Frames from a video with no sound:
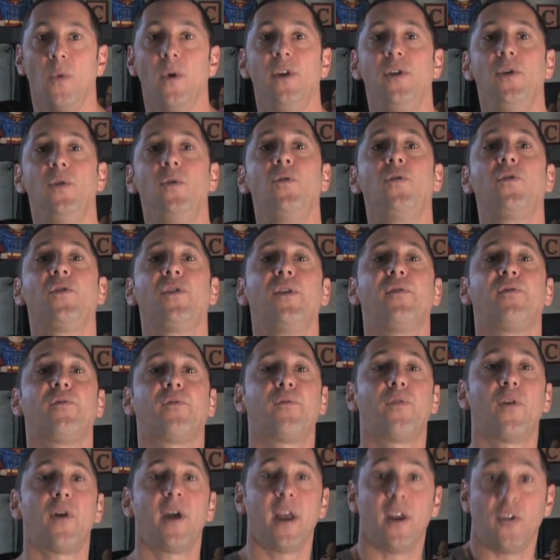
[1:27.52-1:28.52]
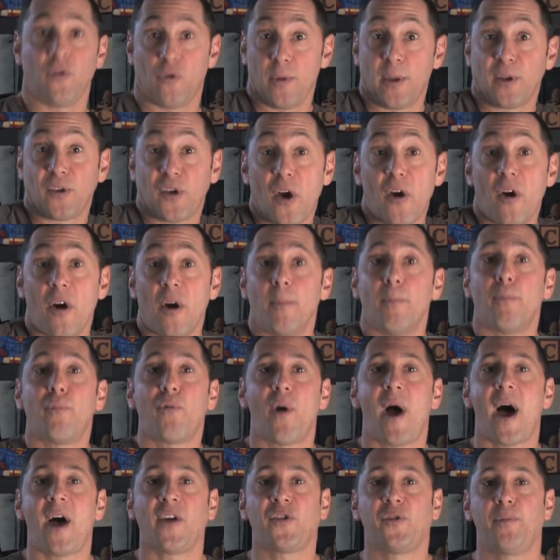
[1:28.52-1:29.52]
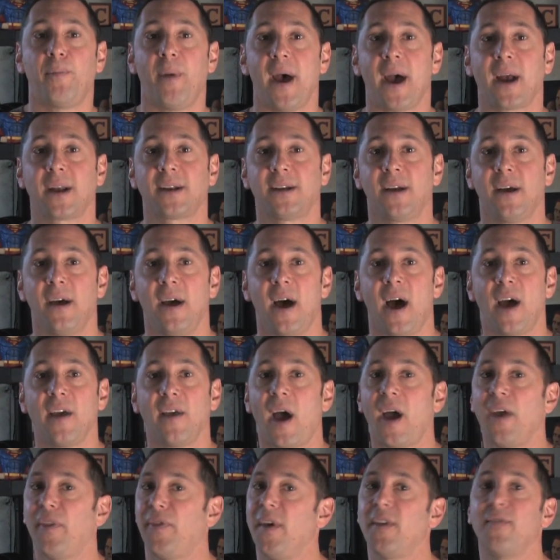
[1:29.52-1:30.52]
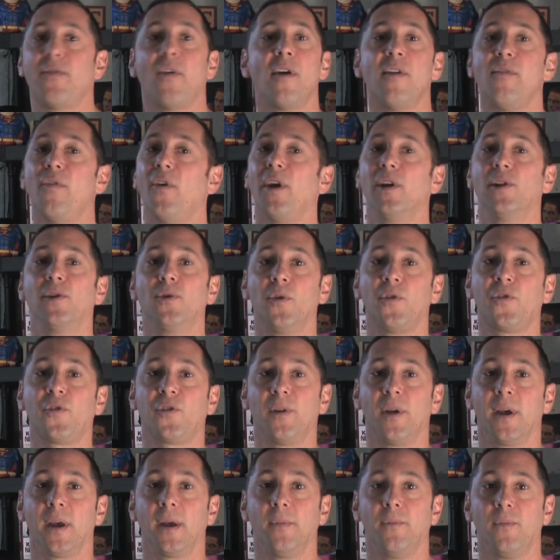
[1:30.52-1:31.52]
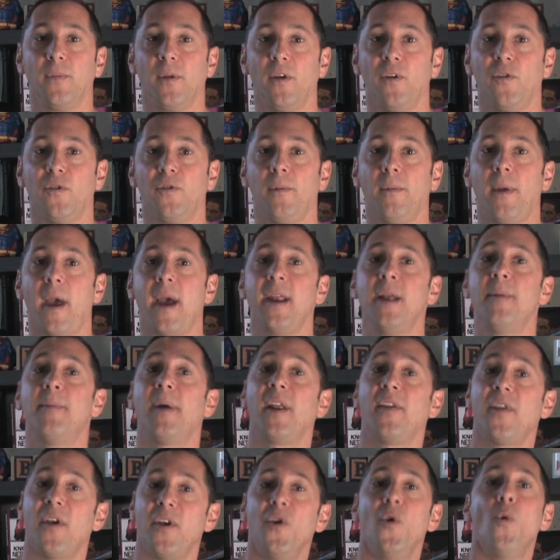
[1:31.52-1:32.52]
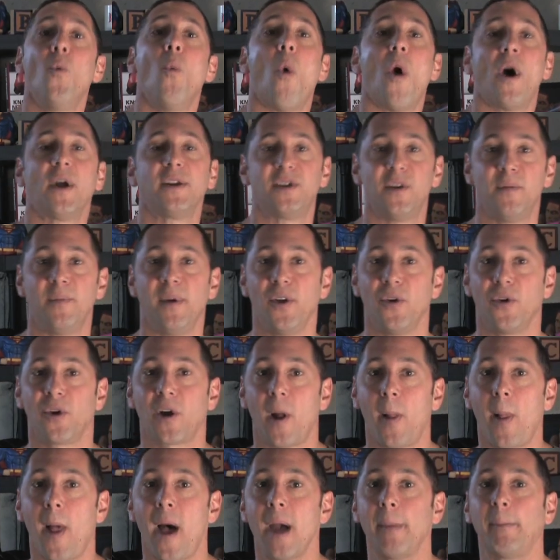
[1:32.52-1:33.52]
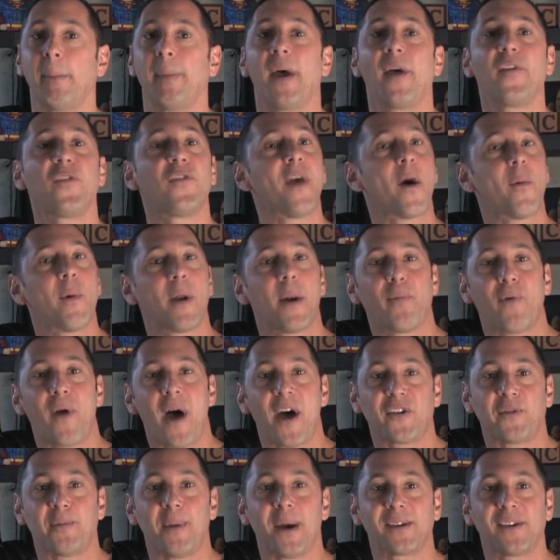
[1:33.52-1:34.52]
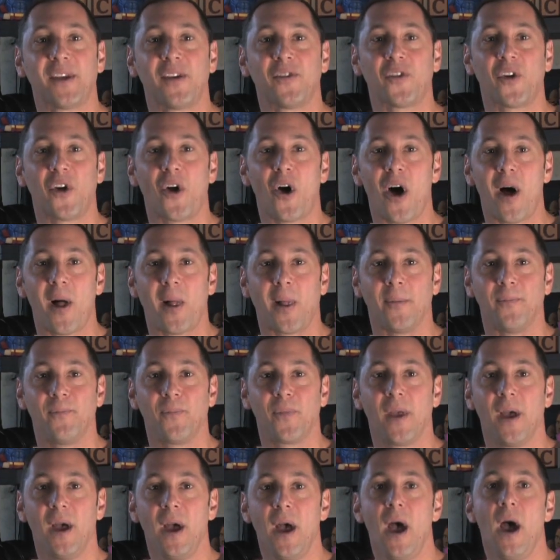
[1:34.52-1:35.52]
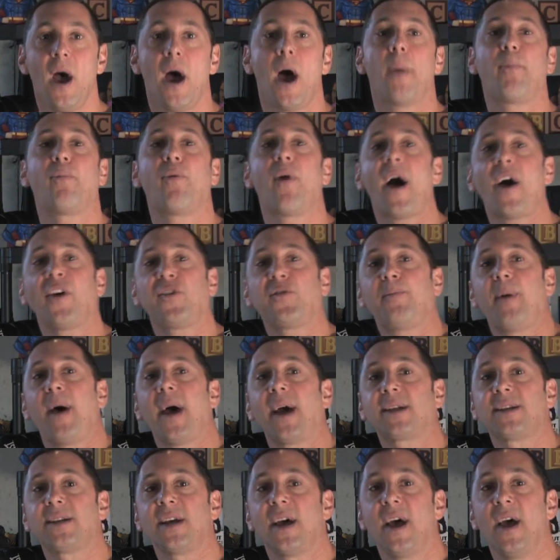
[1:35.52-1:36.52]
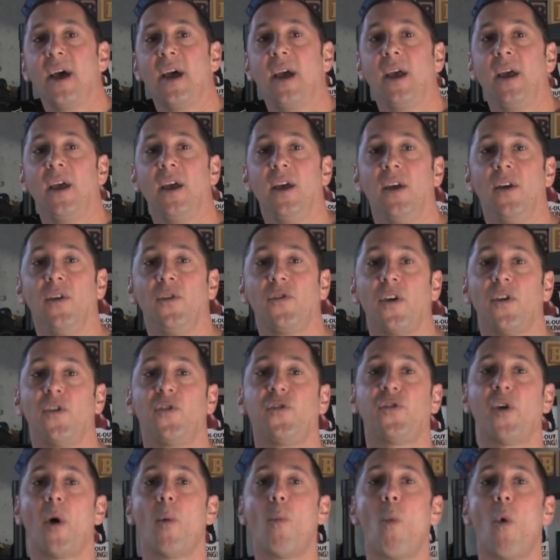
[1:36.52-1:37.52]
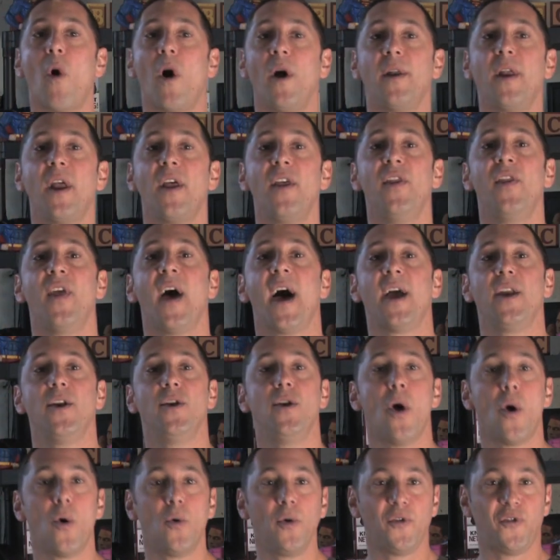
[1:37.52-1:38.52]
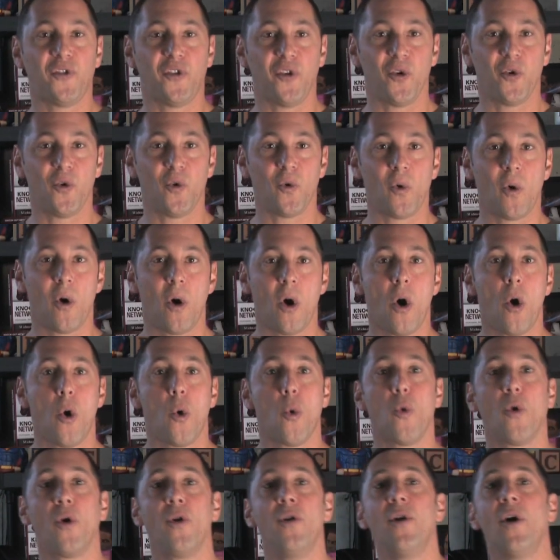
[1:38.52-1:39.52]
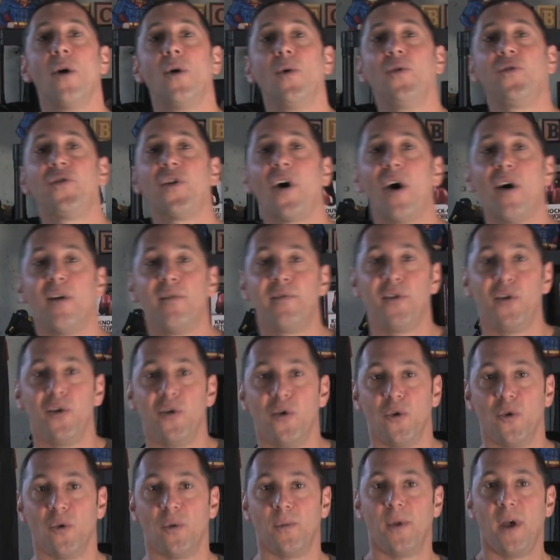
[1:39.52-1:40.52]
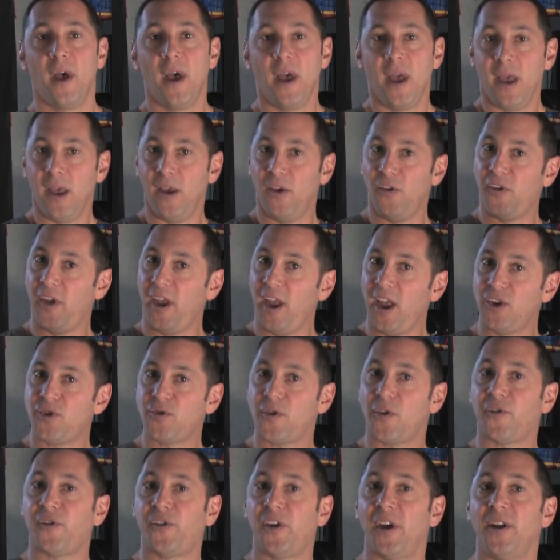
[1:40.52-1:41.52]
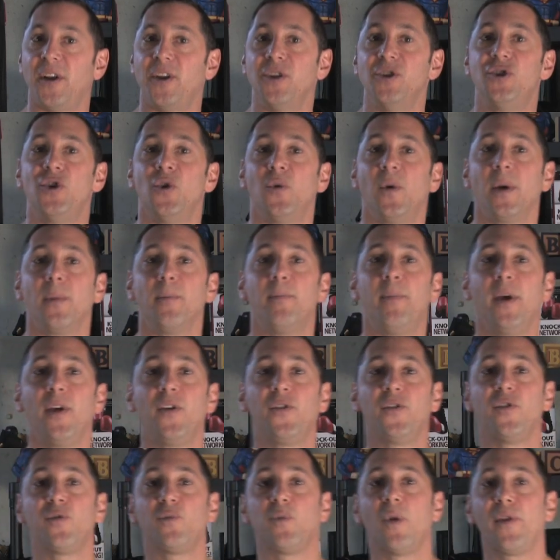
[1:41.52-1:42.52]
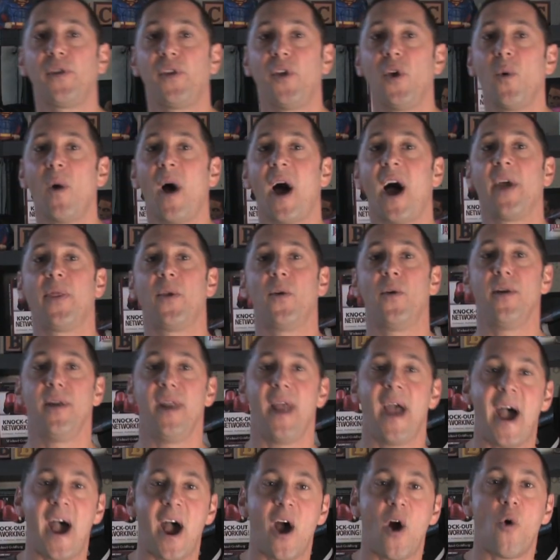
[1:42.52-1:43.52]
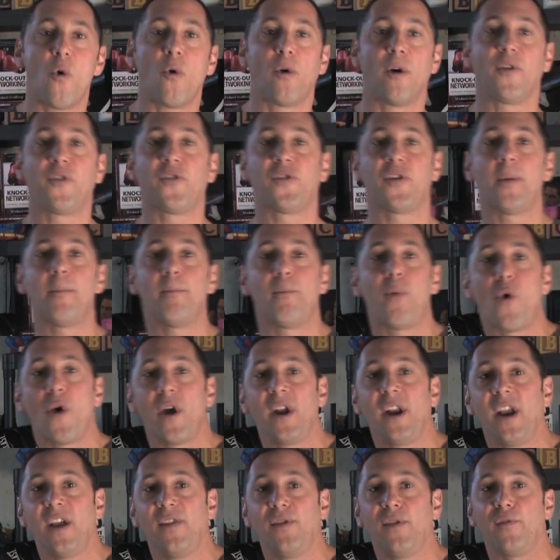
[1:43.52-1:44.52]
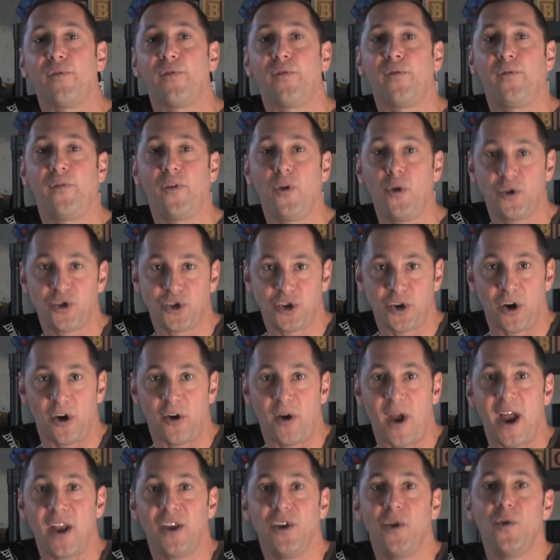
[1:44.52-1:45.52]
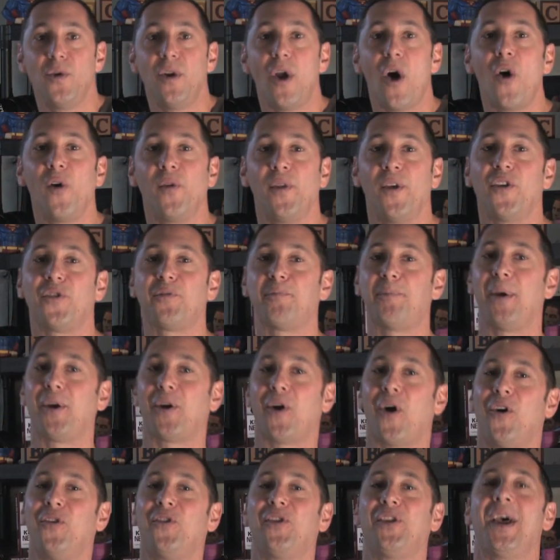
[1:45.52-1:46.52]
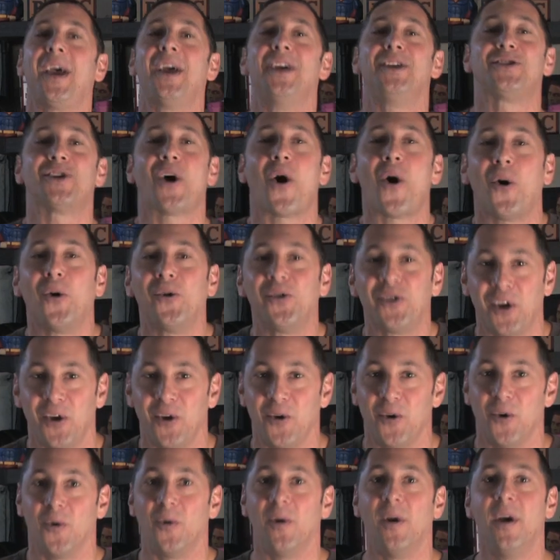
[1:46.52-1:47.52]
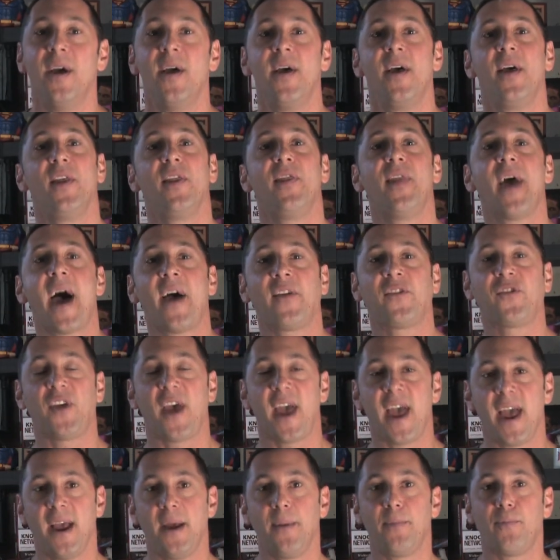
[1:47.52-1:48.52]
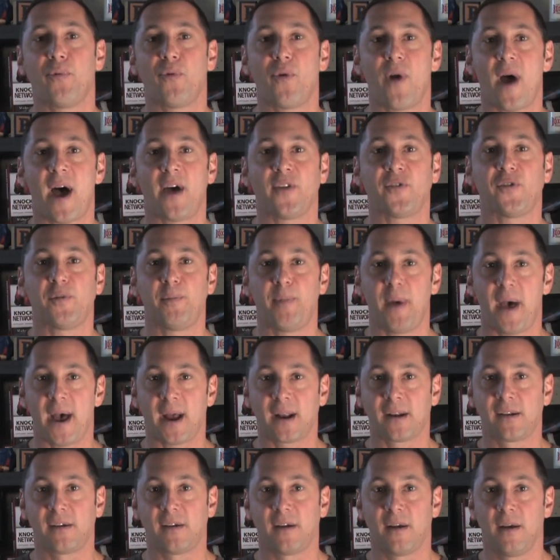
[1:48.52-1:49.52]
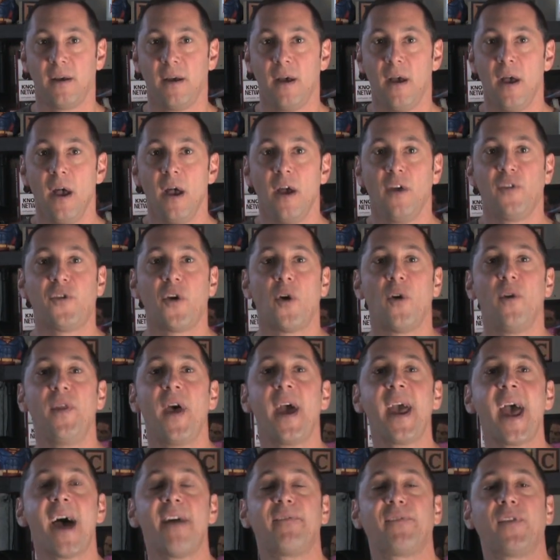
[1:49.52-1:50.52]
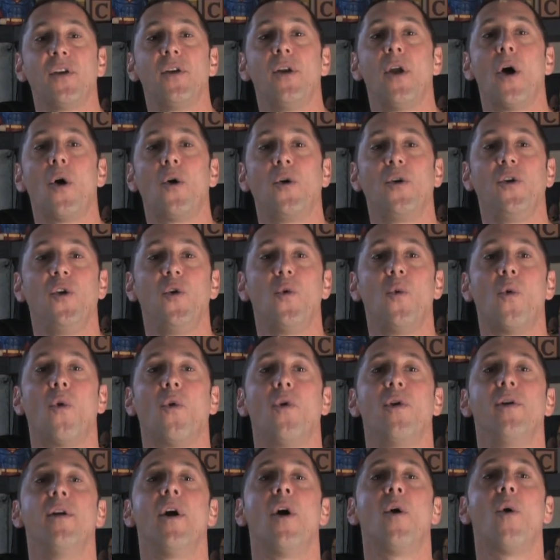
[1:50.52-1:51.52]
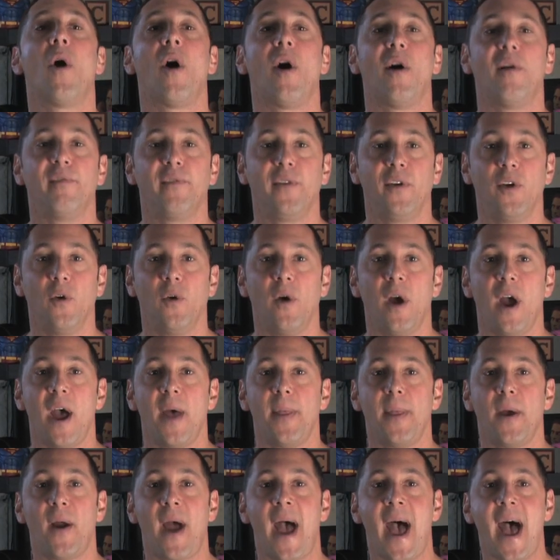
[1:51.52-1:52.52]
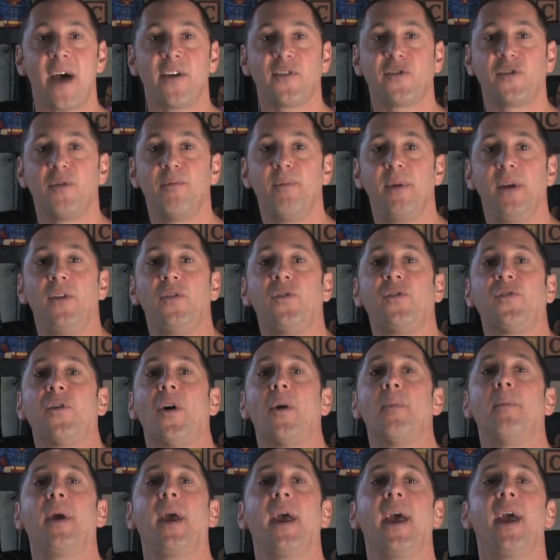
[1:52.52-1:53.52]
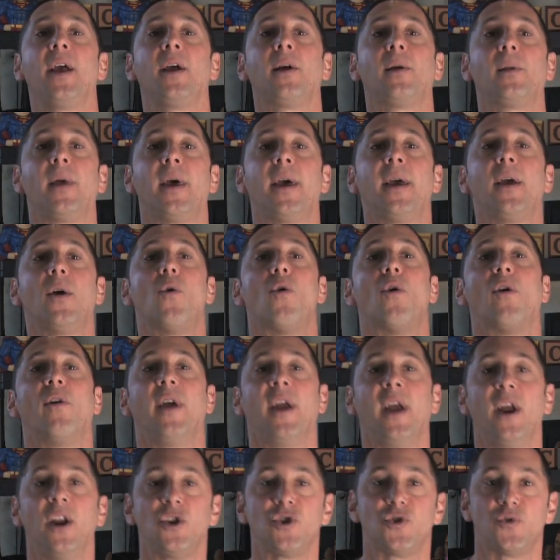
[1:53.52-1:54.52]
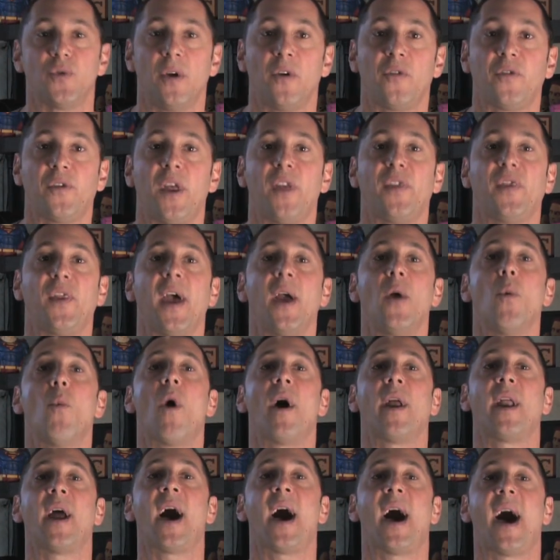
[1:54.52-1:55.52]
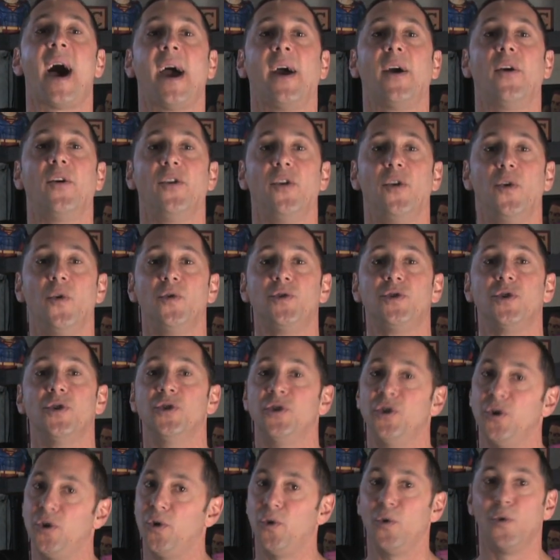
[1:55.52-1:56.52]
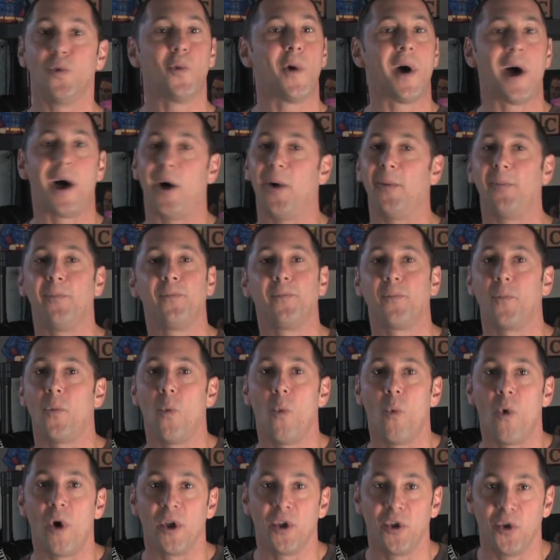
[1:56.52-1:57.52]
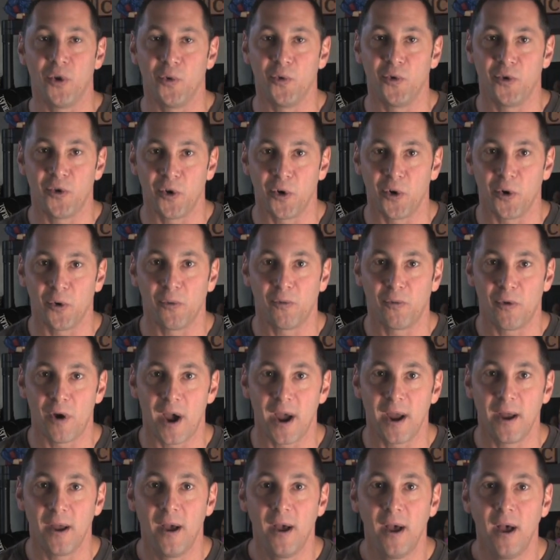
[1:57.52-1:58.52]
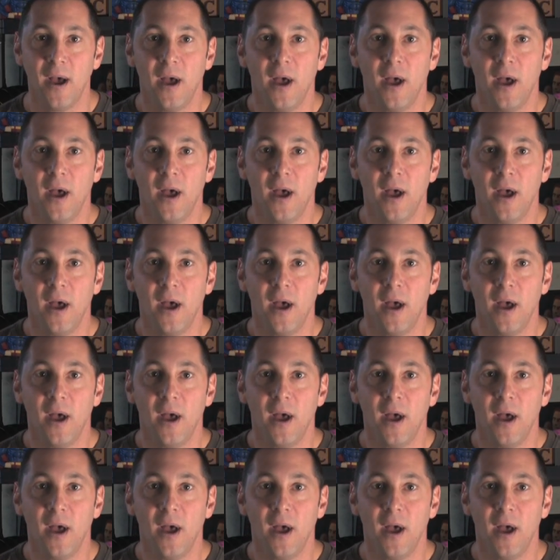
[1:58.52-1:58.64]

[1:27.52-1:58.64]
We use the phrase, or the term, prospect, I think very, very loosely, is anybody that you want to be your client. But that's not what a prospect is at all. A prospect is someone that knows you or knows of you, is interested in doing business with you either now or at some point in the future, and you know this because they told you. That's a prospect. So they have to know you or know of you, and there has to be some inkling or interest that they want to hire you to do, well, what you do, right?